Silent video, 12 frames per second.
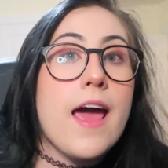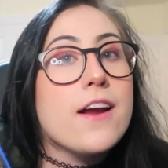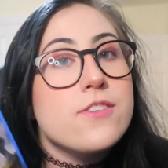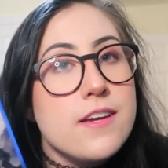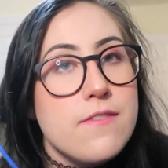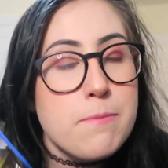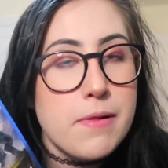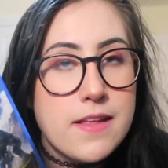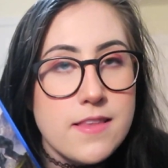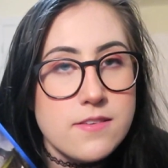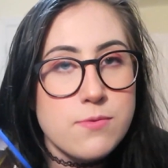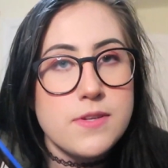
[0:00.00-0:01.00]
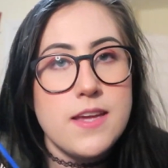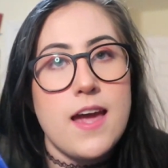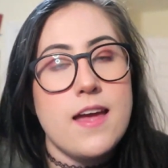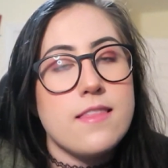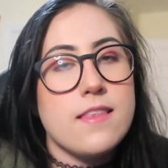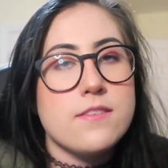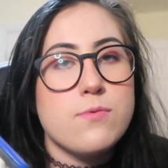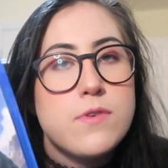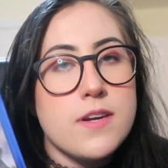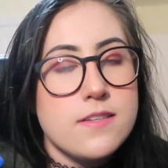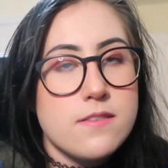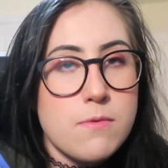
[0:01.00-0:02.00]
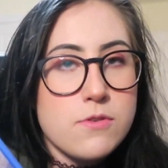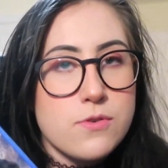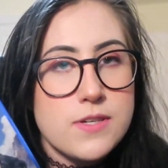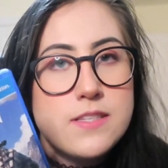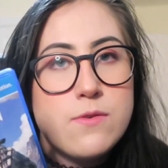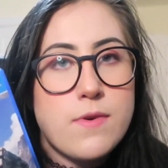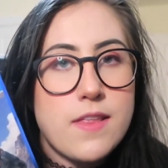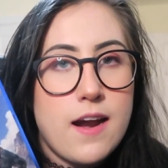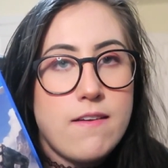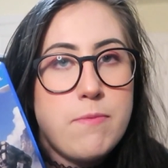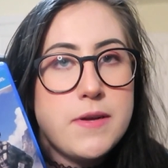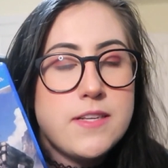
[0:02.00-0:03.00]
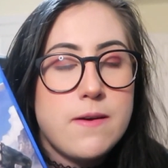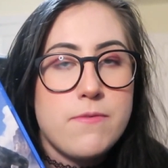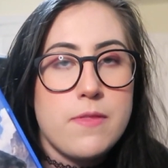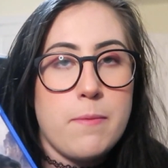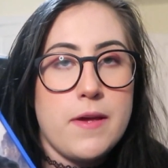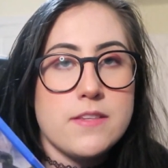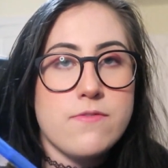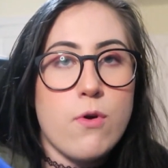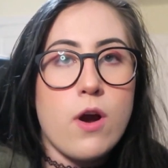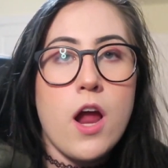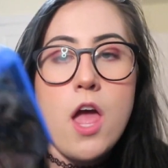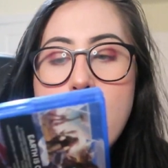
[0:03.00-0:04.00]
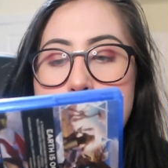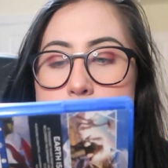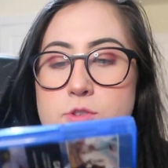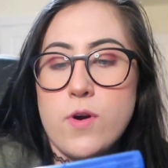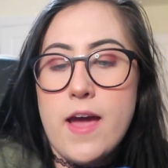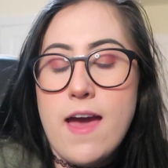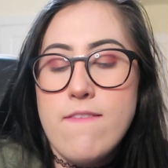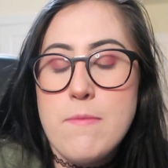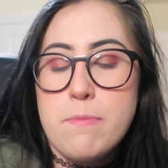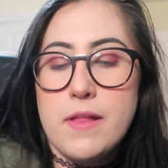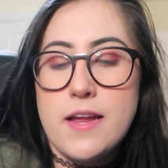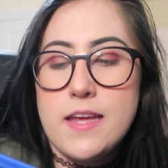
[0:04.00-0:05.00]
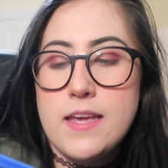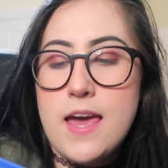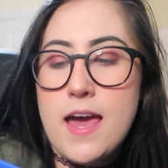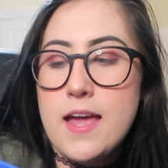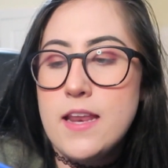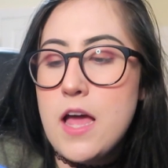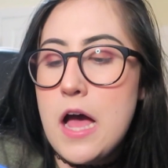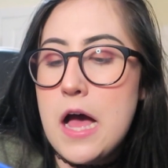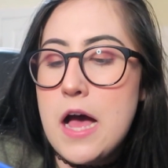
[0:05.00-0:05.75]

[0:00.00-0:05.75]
I actually haven't played this one yet. This one is the most recent one that I've picked up for the PS4, so I haven't played it yet.